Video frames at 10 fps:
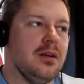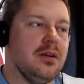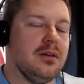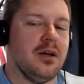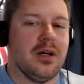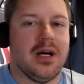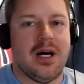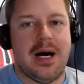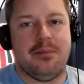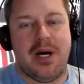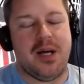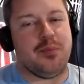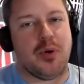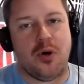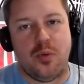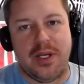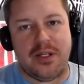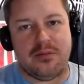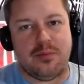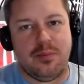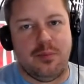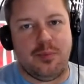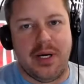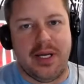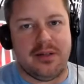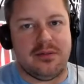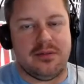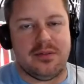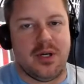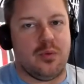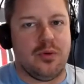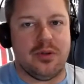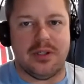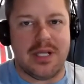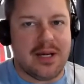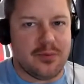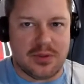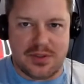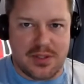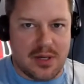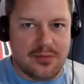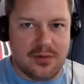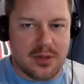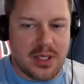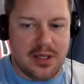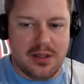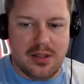Look, I'm I'm pro weed, but don't ruin your life with this stuff, okay?